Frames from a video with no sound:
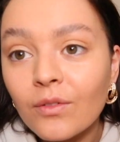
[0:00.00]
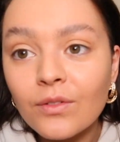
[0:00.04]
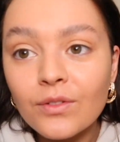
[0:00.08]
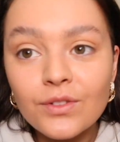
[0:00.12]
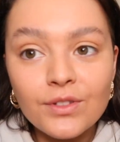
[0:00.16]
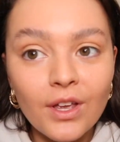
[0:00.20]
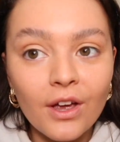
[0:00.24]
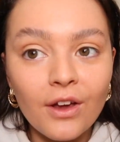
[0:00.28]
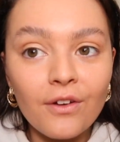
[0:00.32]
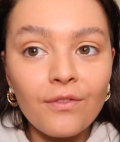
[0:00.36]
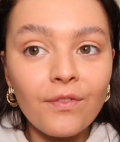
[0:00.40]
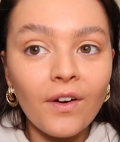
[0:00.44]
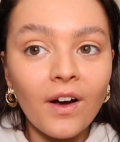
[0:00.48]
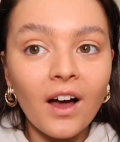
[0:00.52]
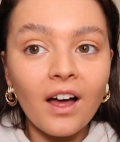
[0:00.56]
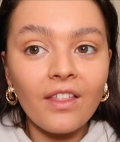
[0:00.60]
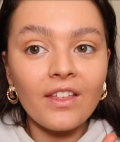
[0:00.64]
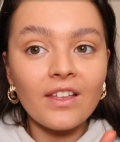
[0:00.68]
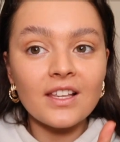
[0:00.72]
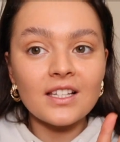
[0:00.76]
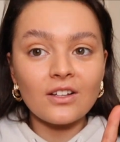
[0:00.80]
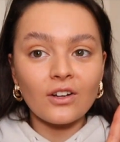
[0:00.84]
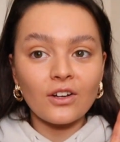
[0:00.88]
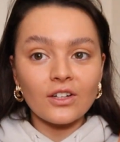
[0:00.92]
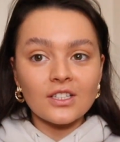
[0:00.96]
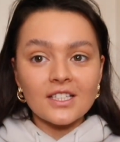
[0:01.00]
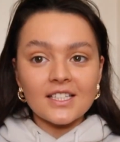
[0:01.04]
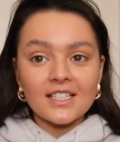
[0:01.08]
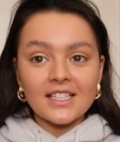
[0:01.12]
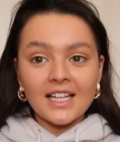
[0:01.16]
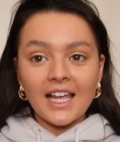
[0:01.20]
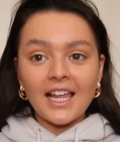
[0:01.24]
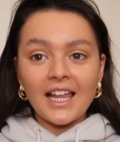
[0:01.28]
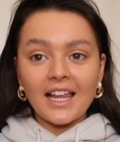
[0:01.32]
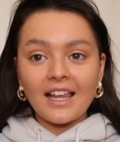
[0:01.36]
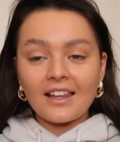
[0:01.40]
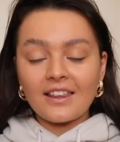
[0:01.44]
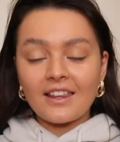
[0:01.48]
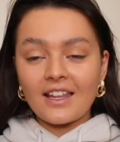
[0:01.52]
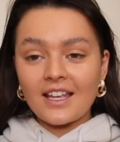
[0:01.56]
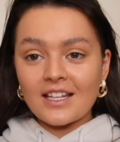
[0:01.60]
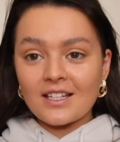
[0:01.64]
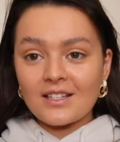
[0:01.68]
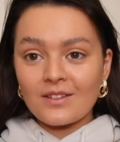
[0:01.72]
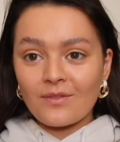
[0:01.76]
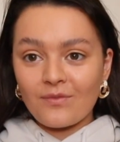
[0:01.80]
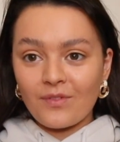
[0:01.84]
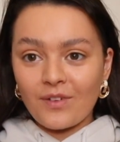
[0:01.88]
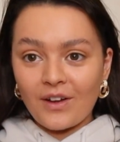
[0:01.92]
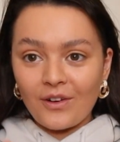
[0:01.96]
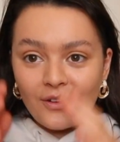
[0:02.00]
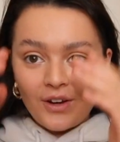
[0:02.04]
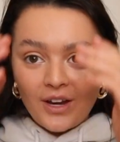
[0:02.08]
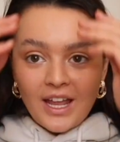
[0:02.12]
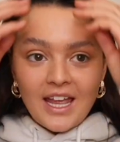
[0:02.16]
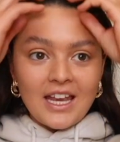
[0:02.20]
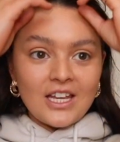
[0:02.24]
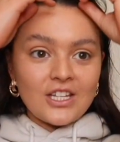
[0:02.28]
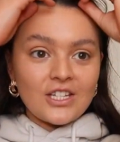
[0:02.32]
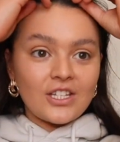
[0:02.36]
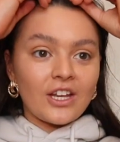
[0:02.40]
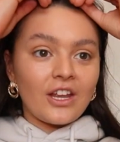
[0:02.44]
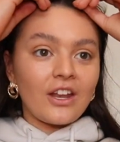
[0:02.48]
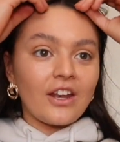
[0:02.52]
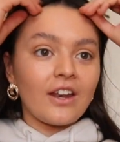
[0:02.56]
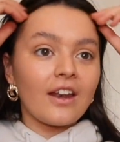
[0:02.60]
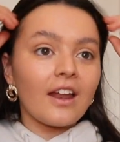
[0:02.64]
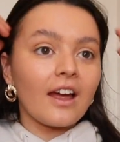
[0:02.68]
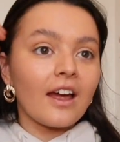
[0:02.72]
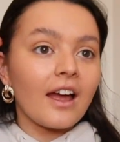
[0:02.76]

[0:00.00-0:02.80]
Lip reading: So far this foundation,